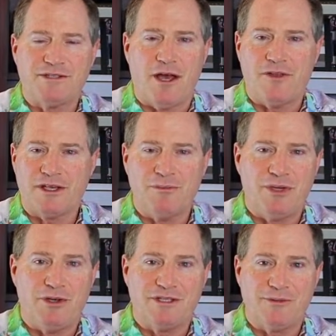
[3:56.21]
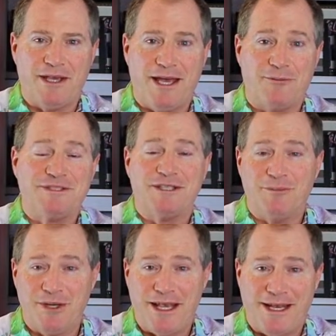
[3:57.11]
all the computers that we had, which in the
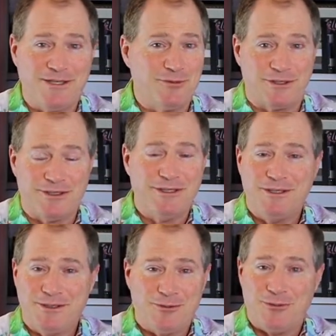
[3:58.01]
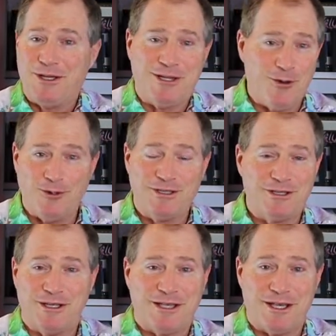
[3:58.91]
mid-'80s were really old and
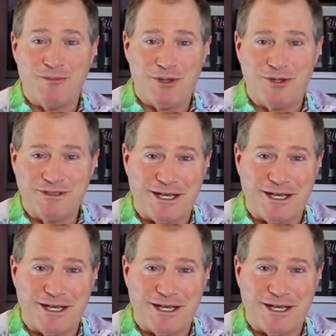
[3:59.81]
clunky computers.